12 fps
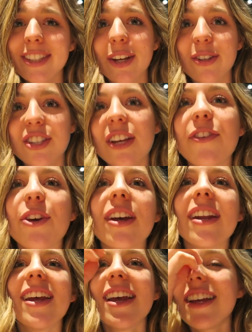So
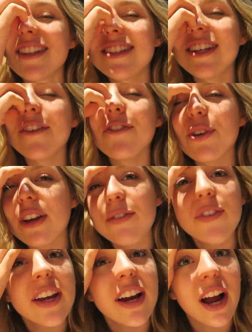see if you
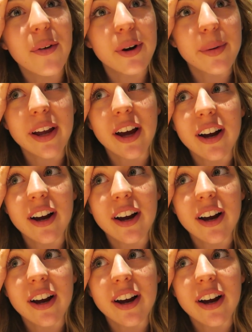can figure out where we